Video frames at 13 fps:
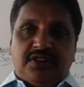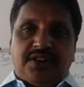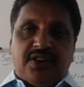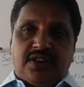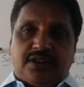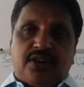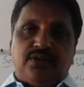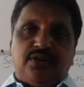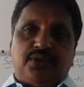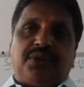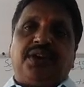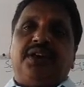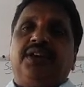city or town,
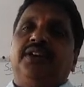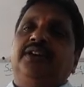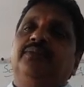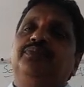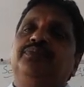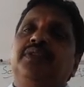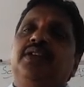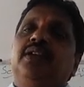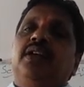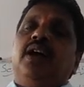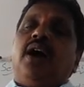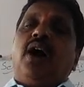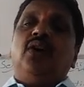you think,
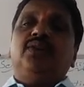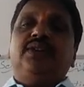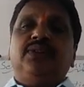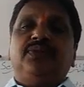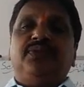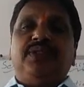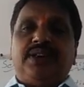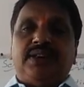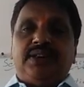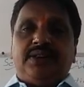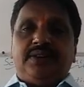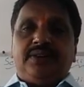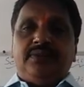out of
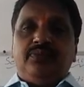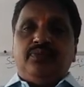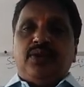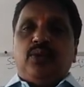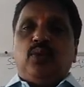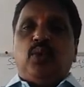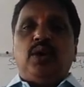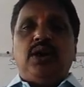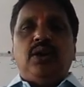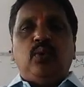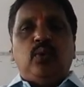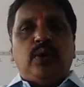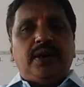that,
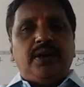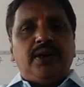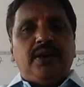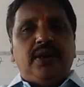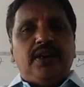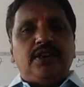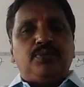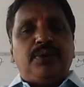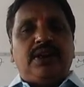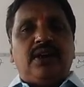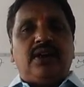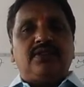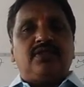only one is
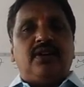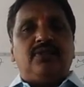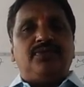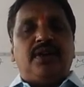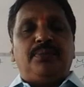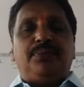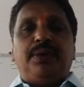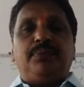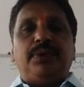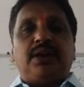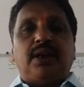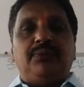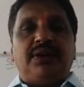because of the
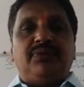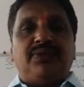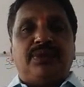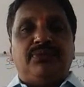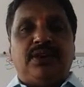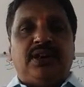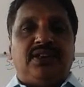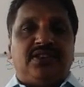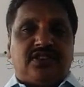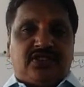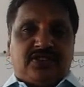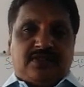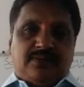people coming from
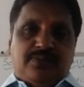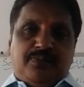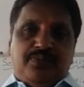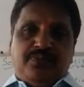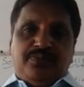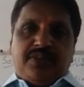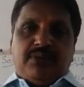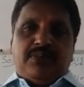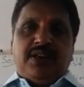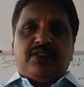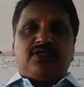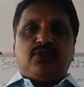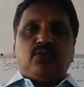villages.
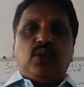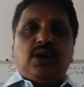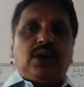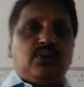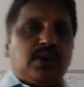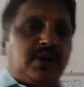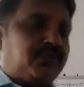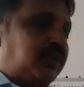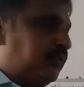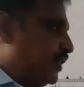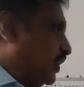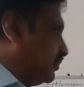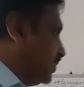Means only
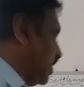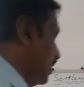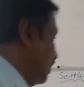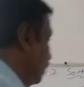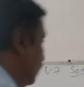1/5 of the